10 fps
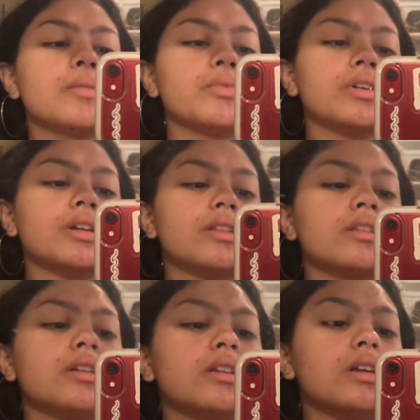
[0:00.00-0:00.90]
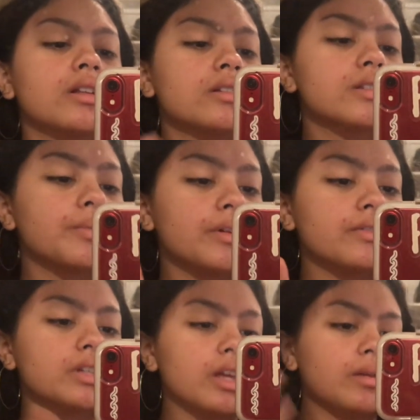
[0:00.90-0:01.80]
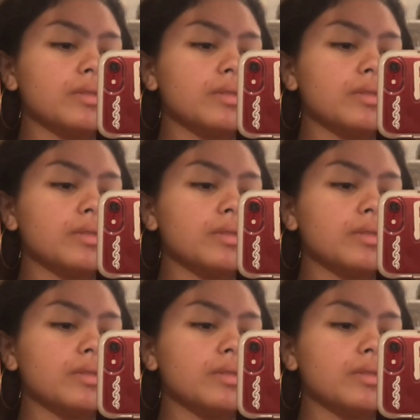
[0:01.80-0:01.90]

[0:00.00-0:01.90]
I'm wearing the necklace I wear every day,